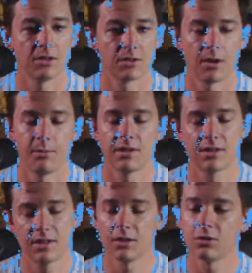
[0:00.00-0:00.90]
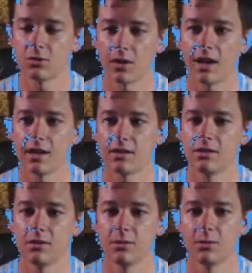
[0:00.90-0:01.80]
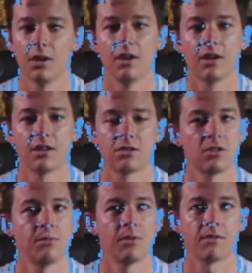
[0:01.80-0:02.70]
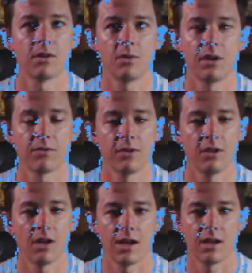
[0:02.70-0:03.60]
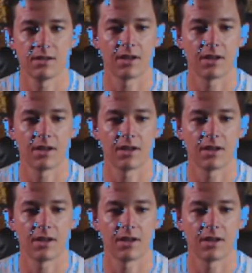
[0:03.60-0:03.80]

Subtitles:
So I'm going to still try to do a stream every week for you guys.